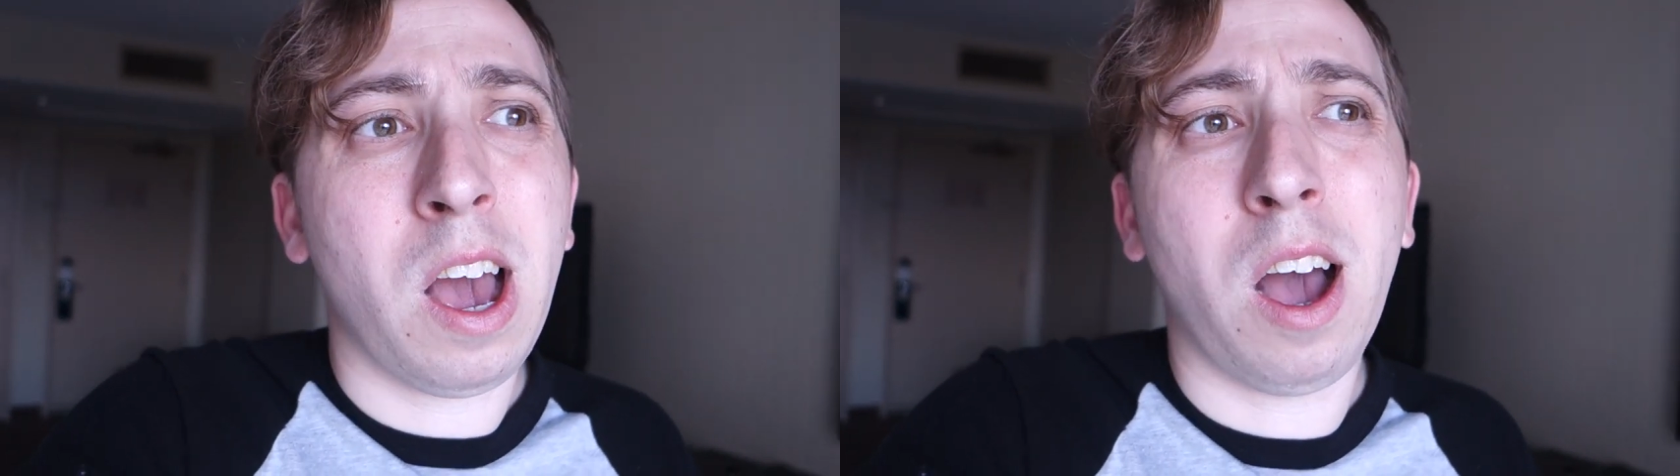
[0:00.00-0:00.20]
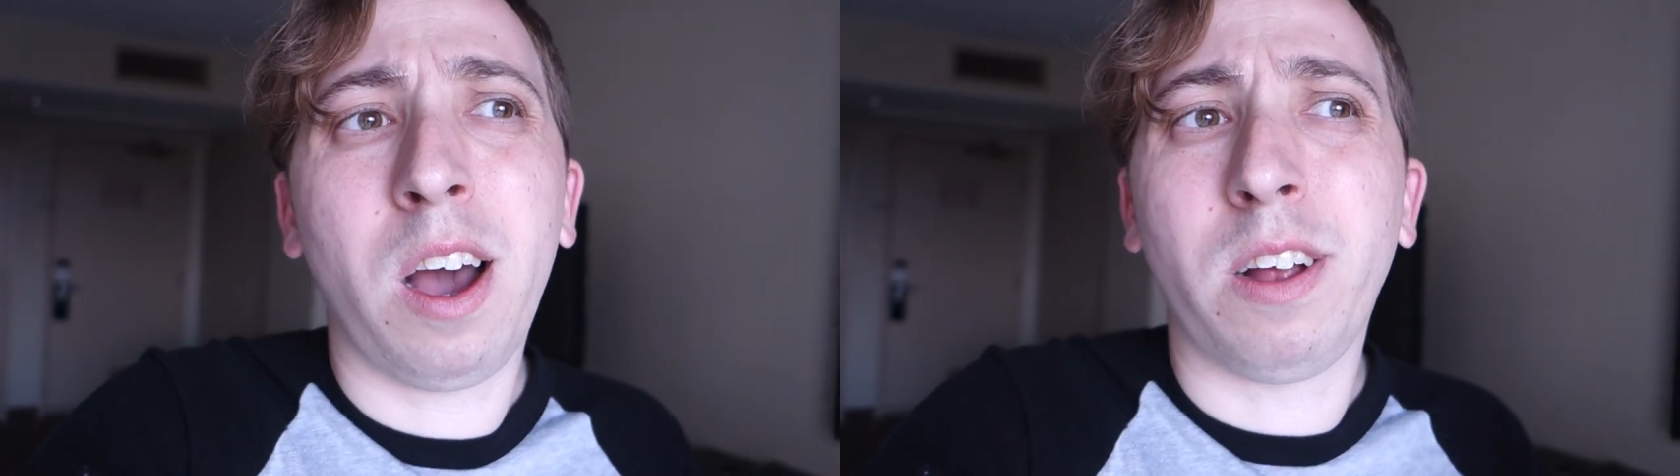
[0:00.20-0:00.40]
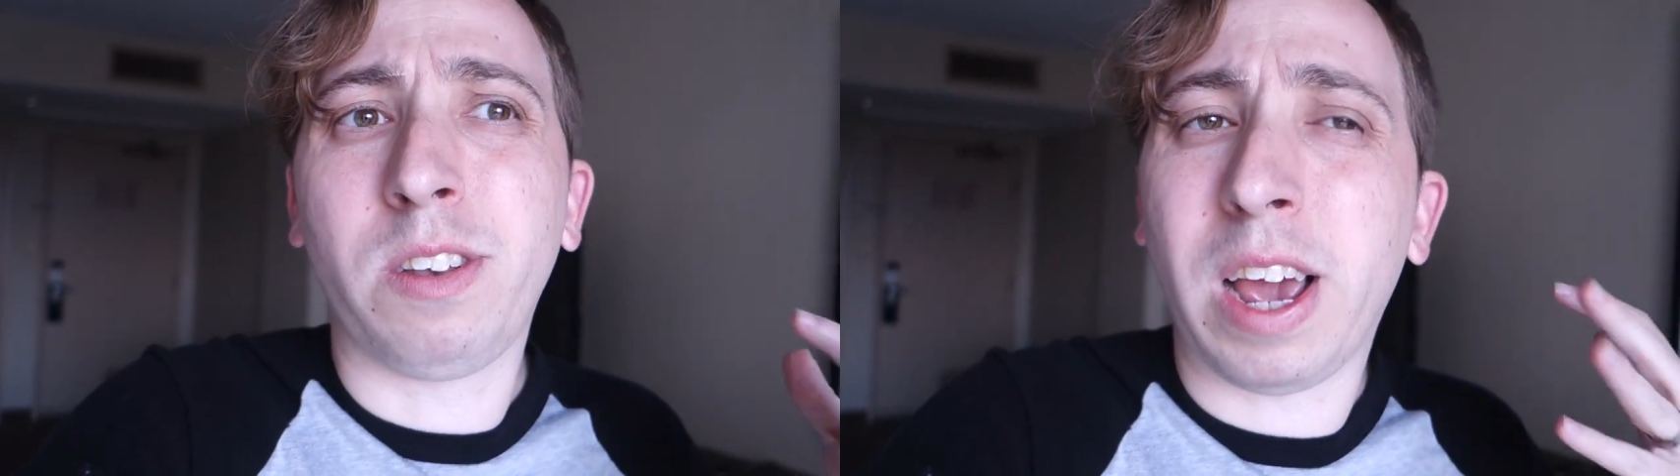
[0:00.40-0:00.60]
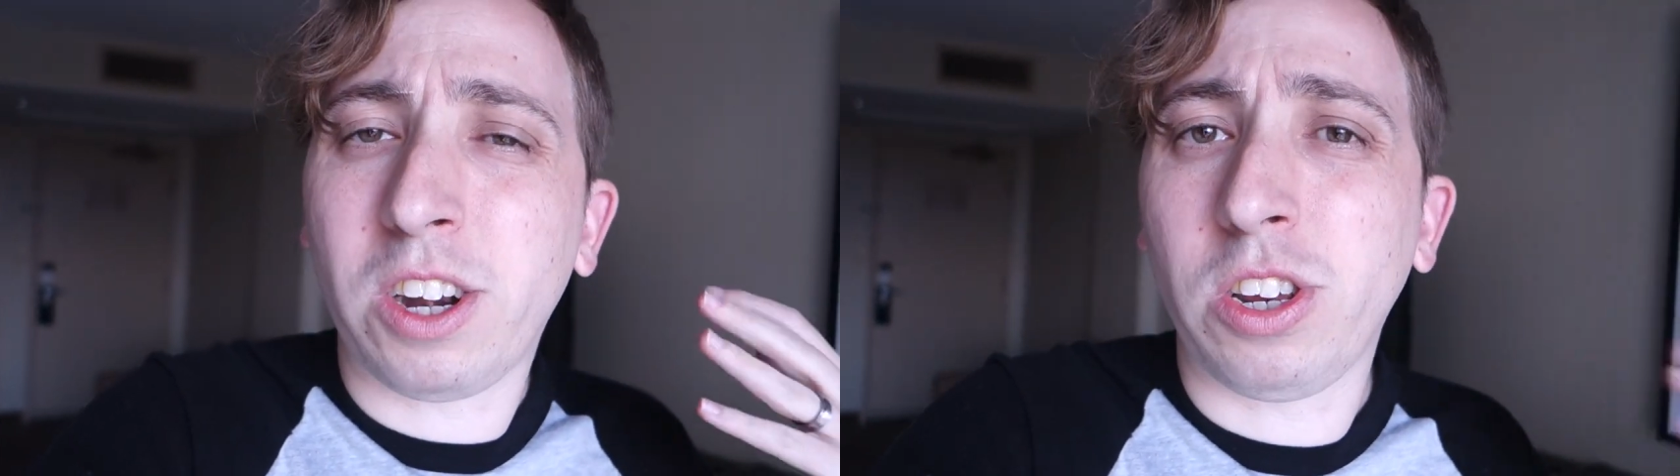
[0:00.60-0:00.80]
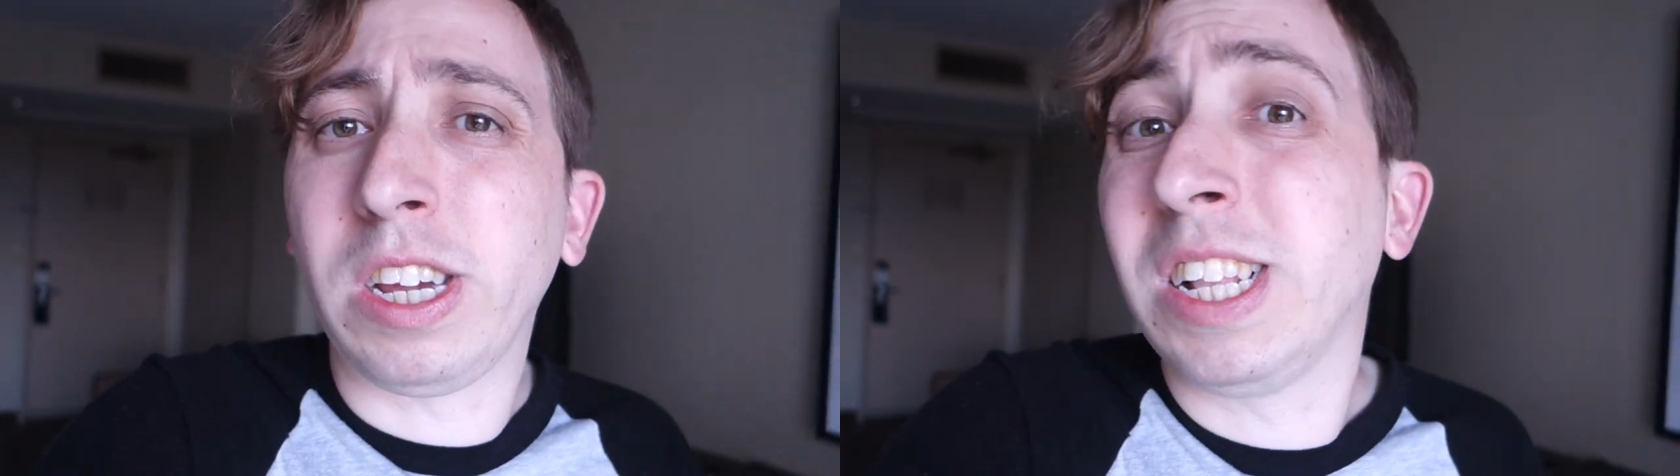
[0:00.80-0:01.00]
to
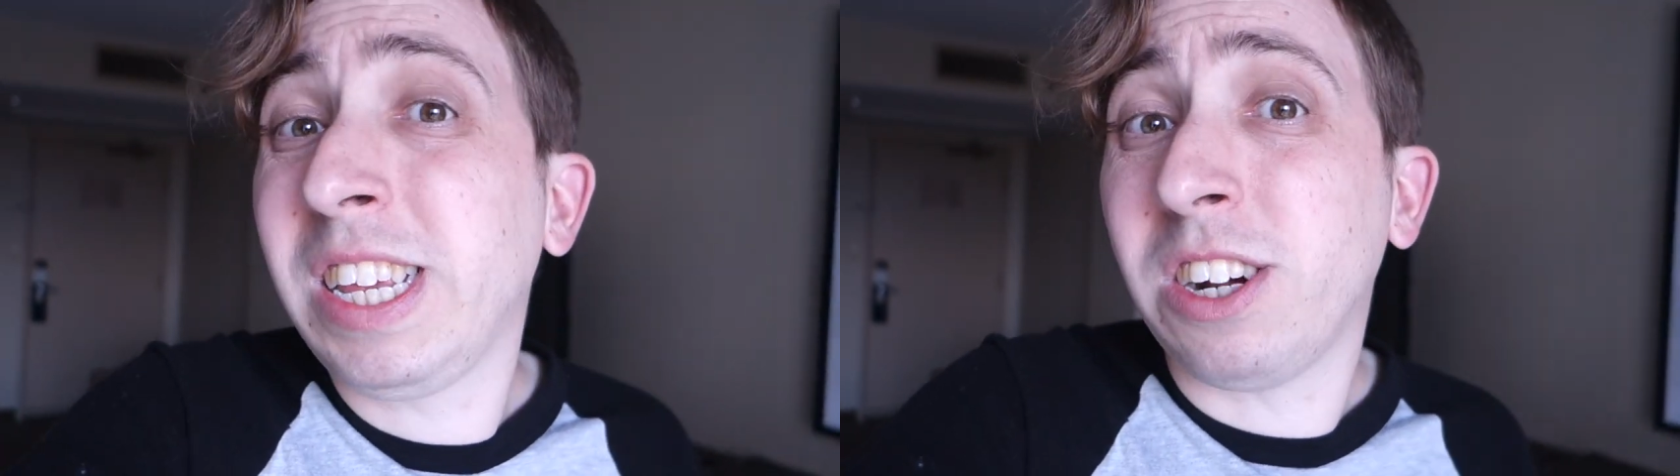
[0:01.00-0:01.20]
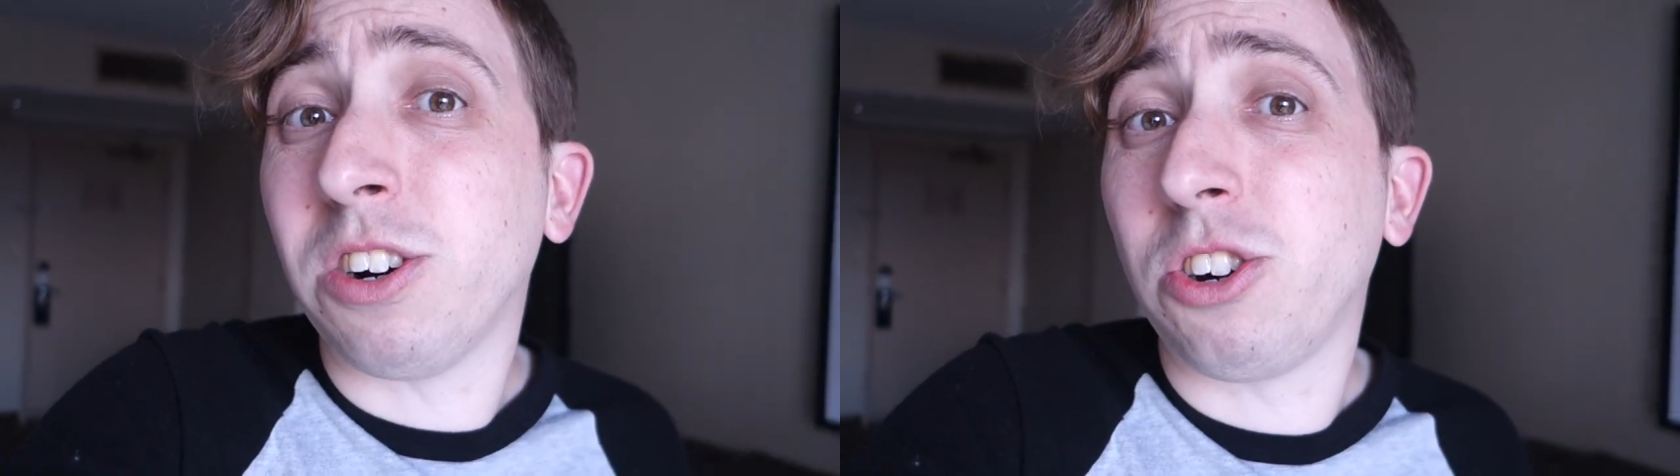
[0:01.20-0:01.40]
actually clear.